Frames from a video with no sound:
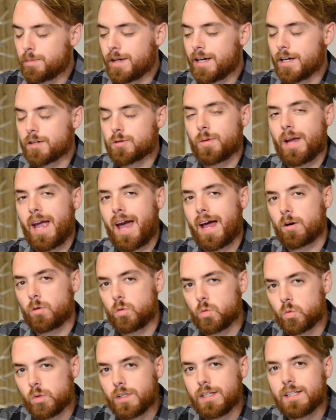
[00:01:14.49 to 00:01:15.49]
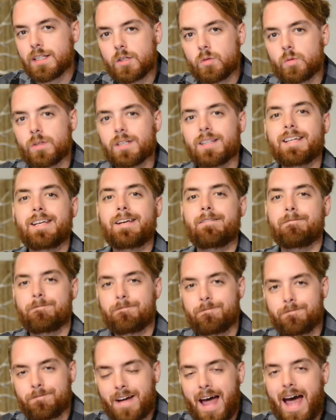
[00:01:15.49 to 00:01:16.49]
because we had a really, really
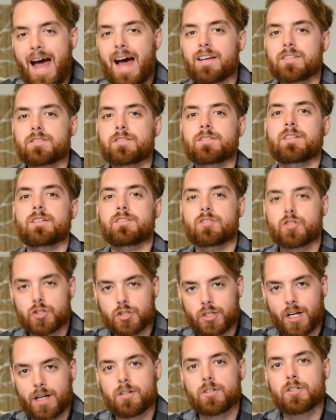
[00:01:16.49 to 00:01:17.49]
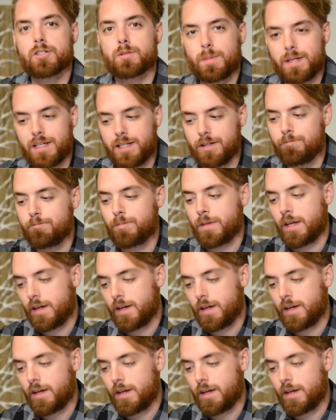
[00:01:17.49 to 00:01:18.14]
fast shutter speed.